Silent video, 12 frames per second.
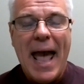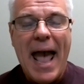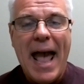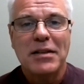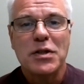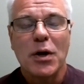
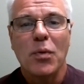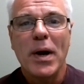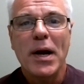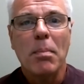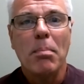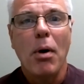And so
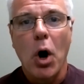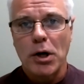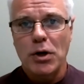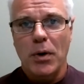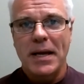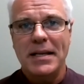we are
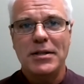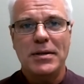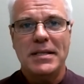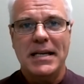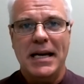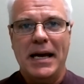partnering
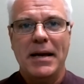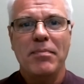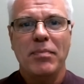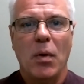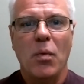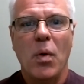today
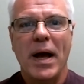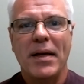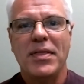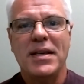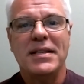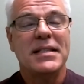
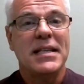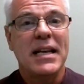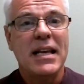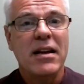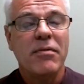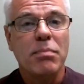with the
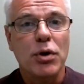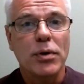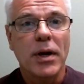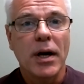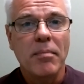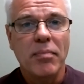City of
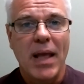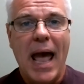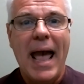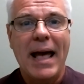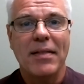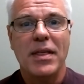Buda
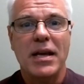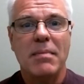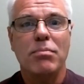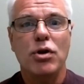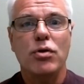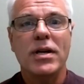and the
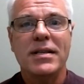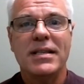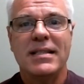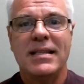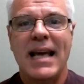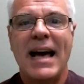
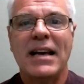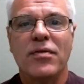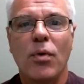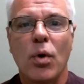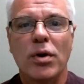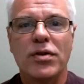Buda's Task
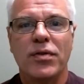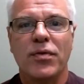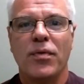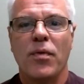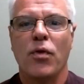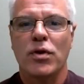
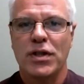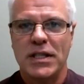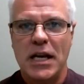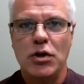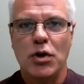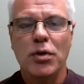Force for
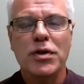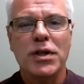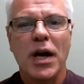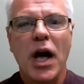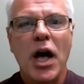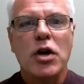
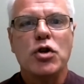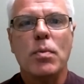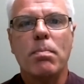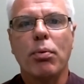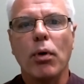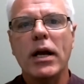Seniors to
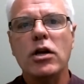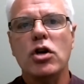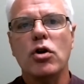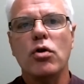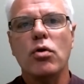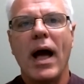bring
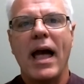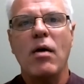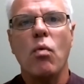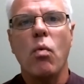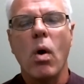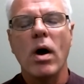you a
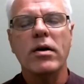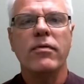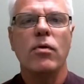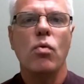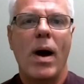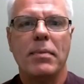
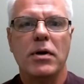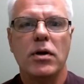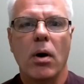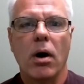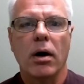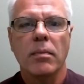wonderful
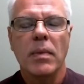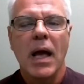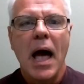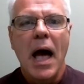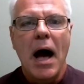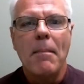webinar
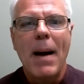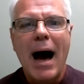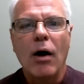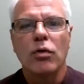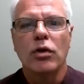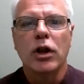
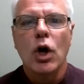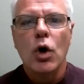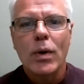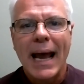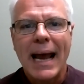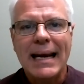about
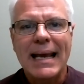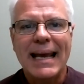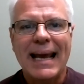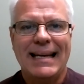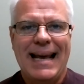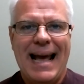
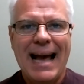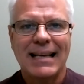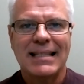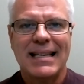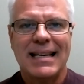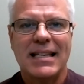locating and
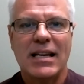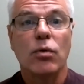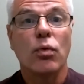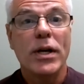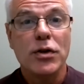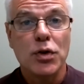accessing
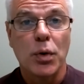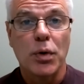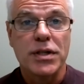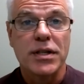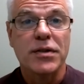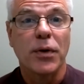
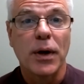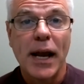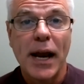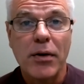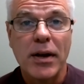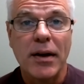resources for
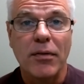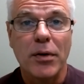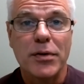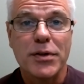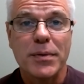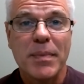
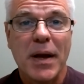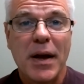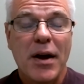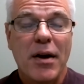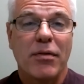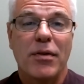caregivers.
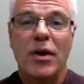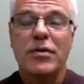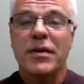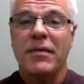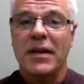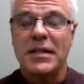For
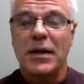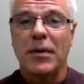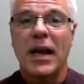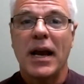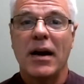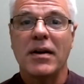those of us that
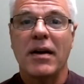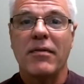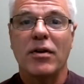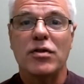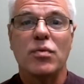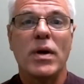are
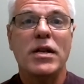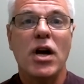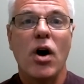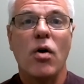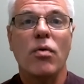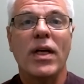caregivers, we
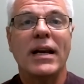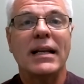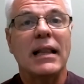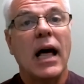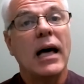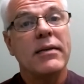know that a
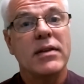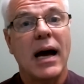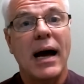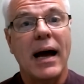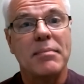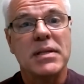lot of
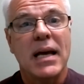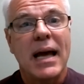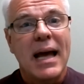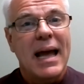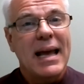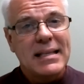times
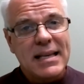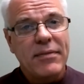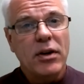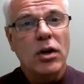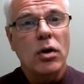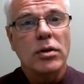it's
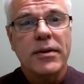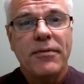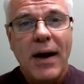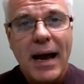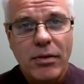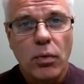difficult to
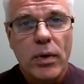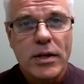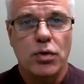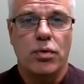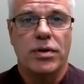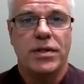find the
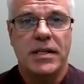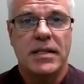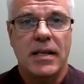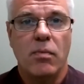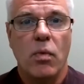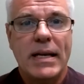resources
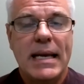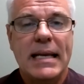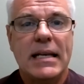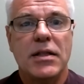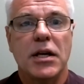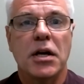that we
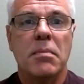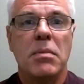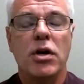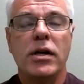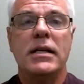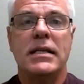need in the
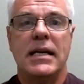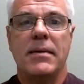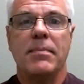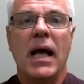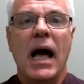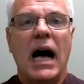community.